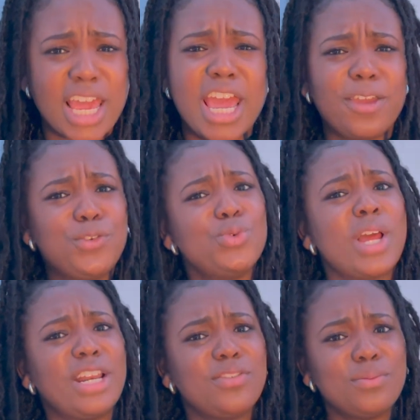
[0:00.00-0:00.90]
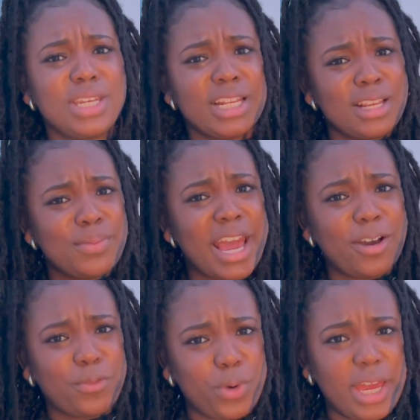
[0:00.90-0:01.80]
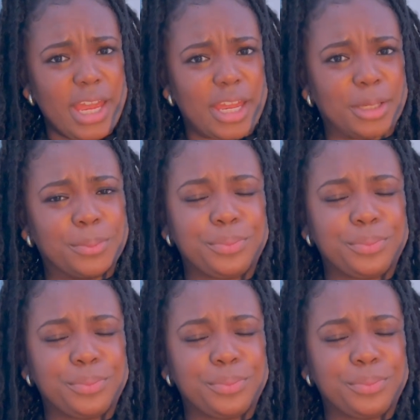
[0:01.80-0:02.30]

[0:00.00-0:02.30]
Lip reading: if you're not even meeting him halfway?